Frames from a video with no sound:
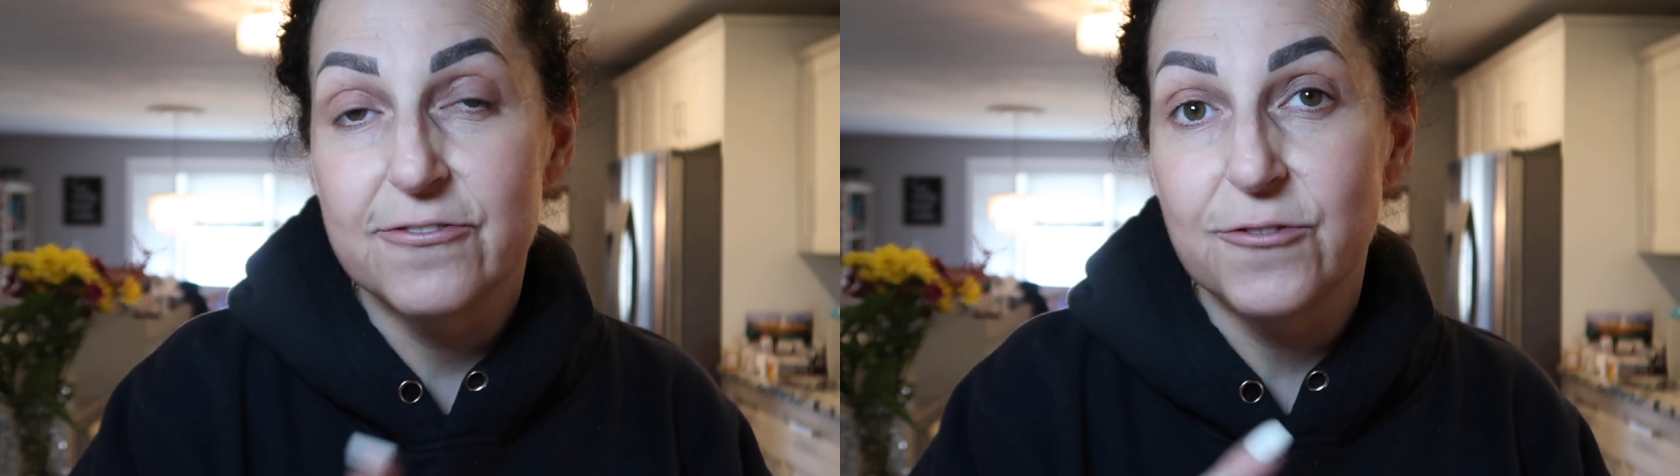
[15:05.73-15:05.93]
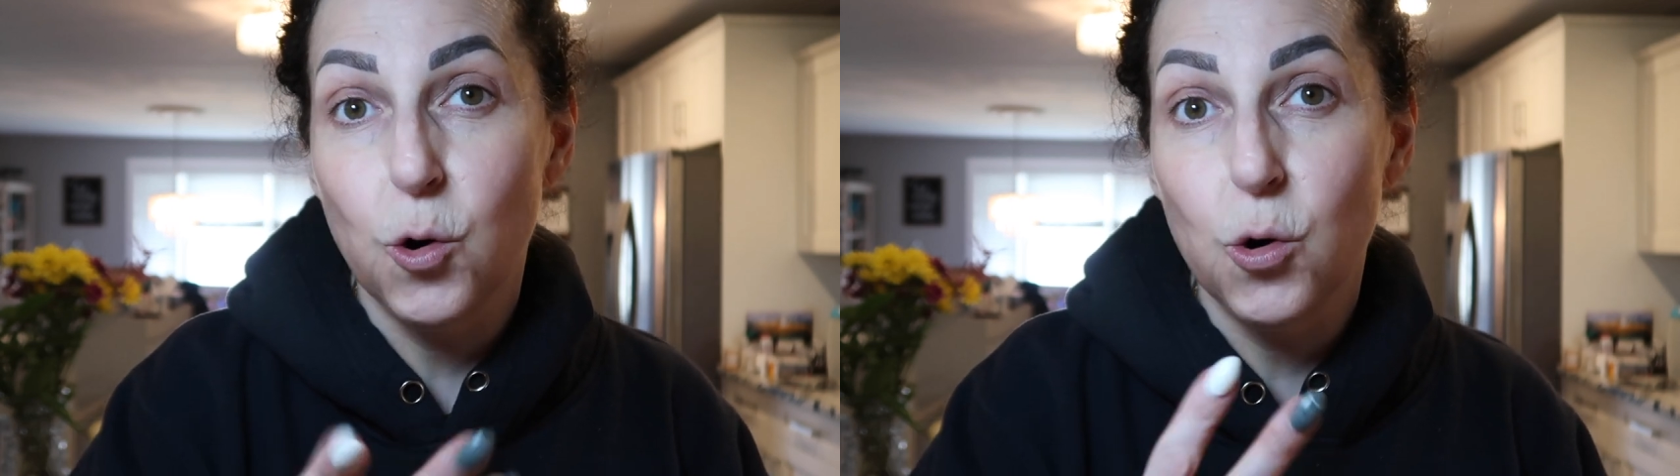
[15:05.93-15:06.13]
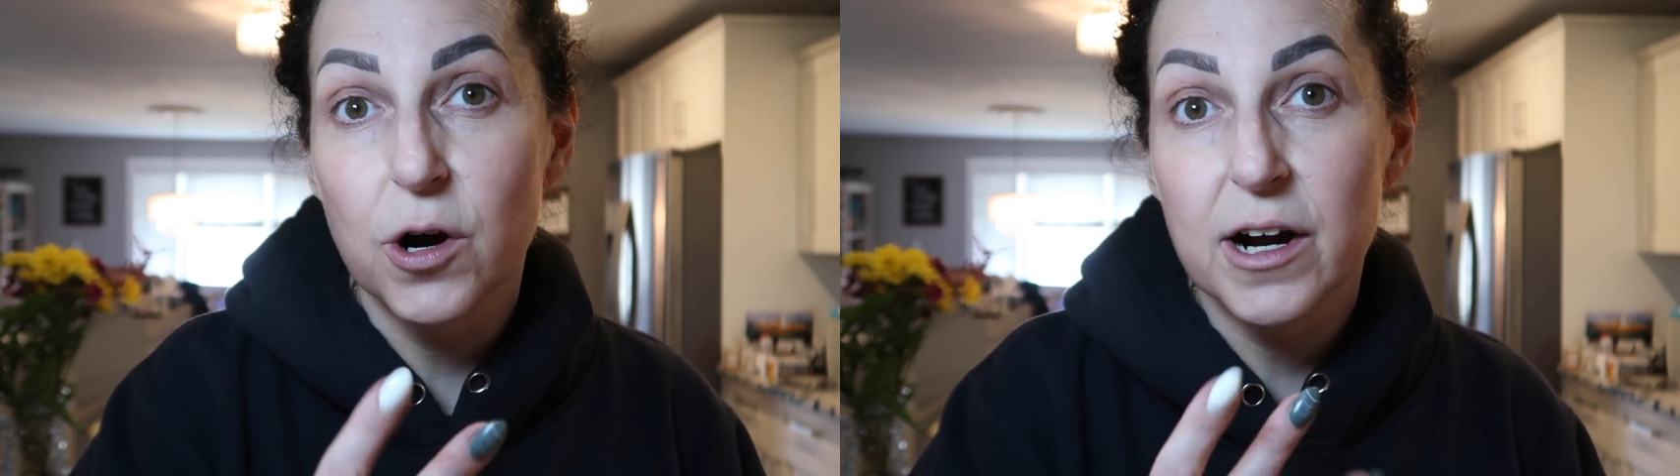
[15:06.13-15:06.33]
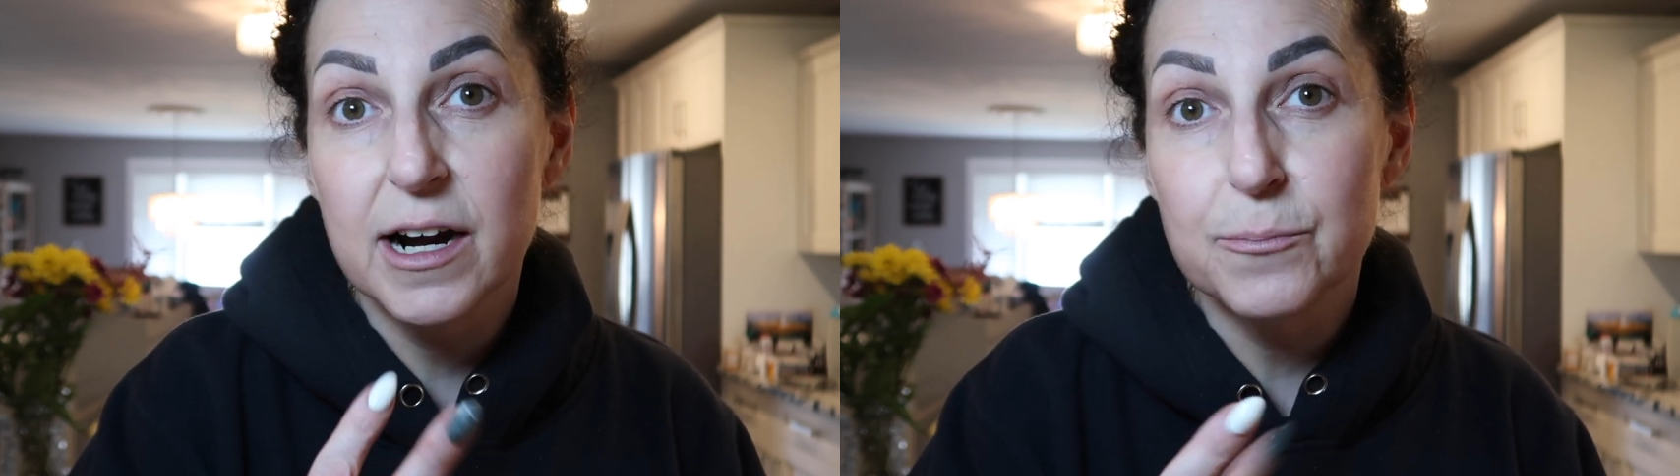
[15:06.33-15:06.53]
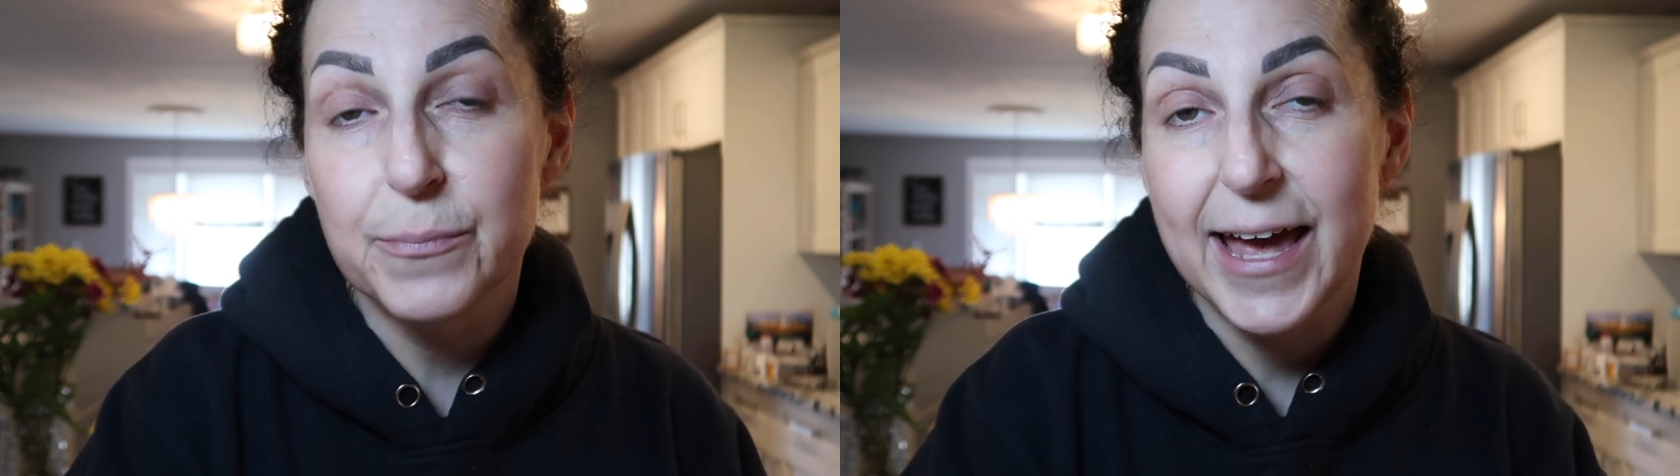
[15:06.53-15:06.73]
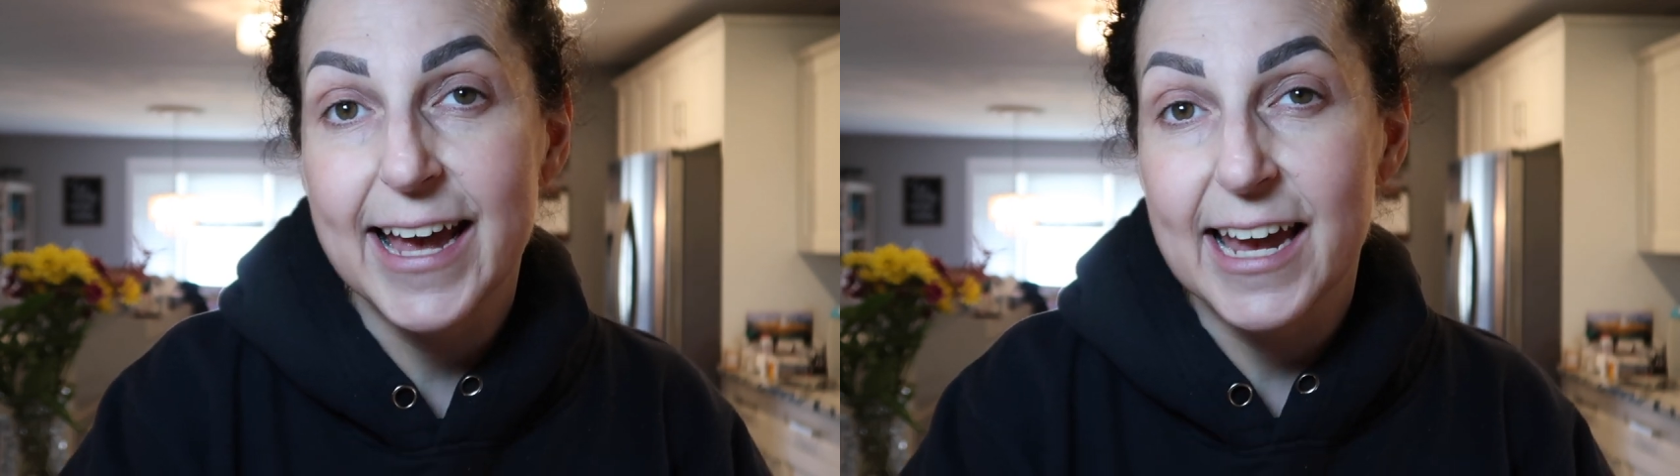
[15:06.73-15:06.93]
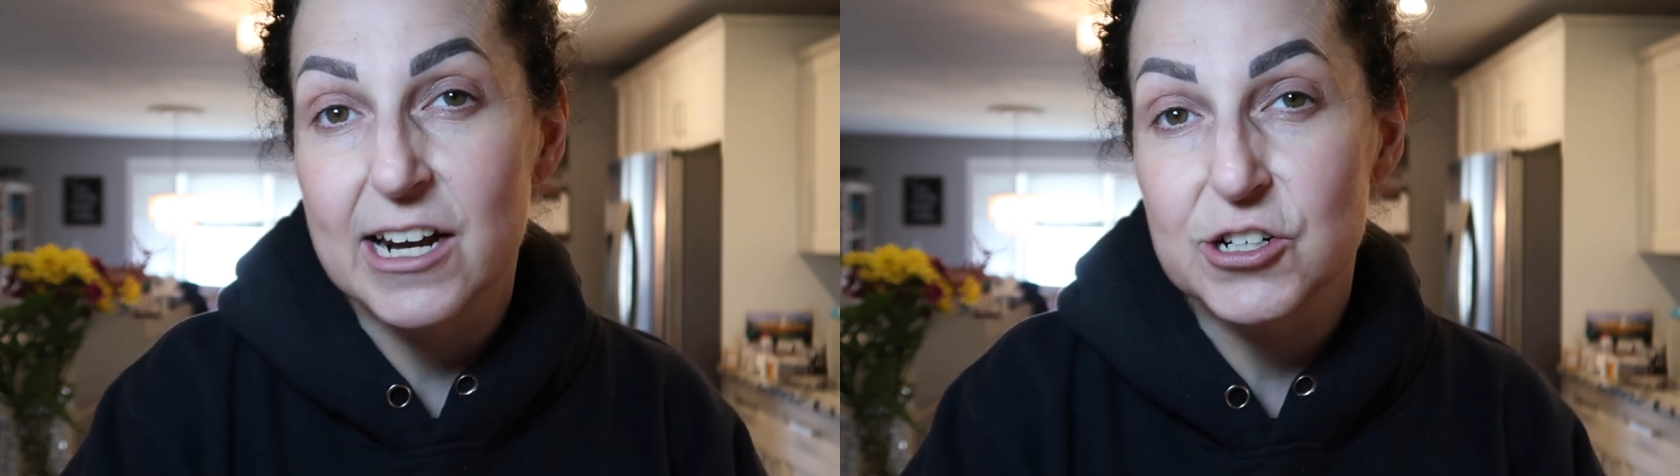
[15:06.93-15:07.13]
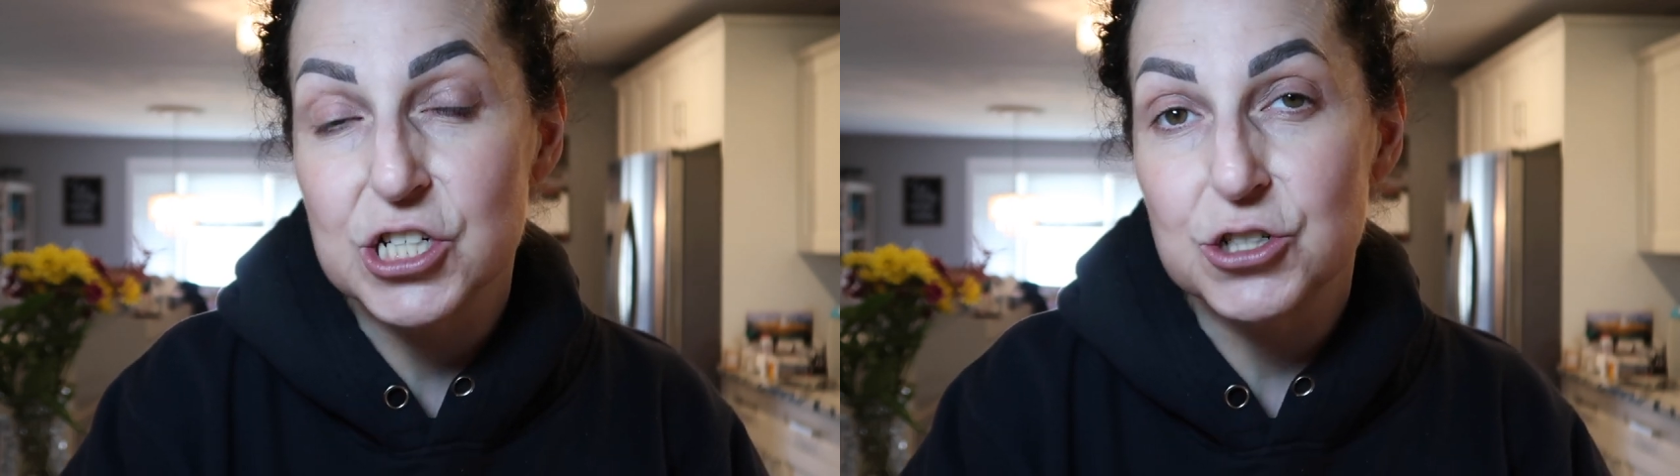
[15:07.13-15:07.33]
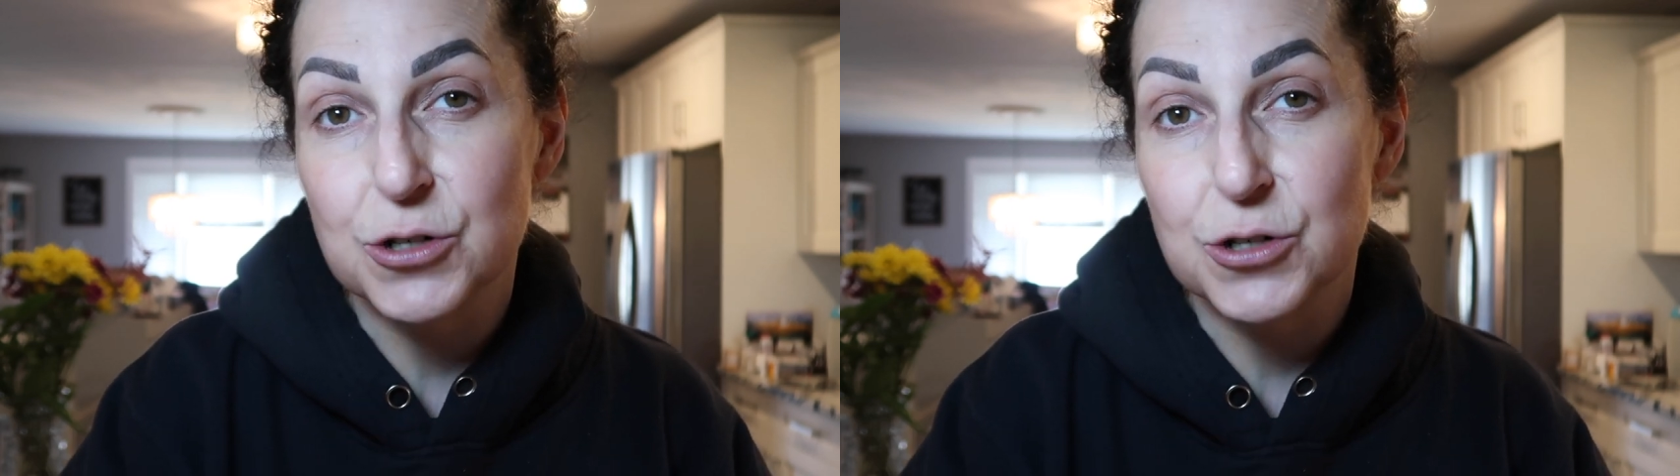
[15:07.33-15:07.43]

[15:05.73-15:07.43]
4 Bang energy